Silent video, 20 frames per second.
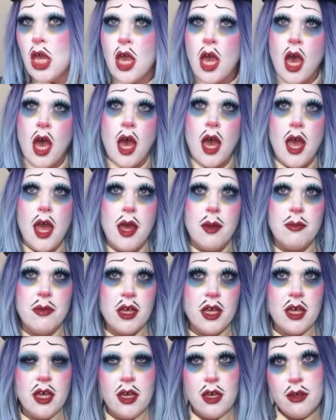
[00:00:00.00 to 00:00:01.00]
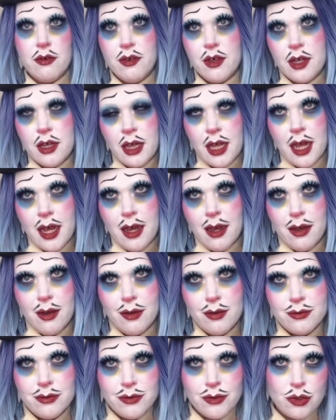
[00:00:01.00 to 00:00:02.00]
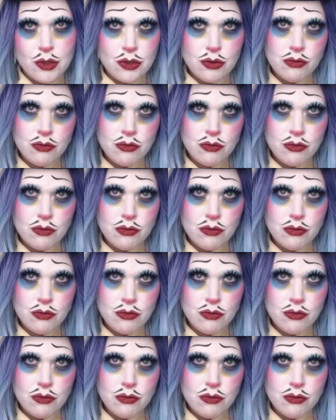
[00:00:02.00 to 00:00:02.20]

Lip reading: I am the king of the clowns.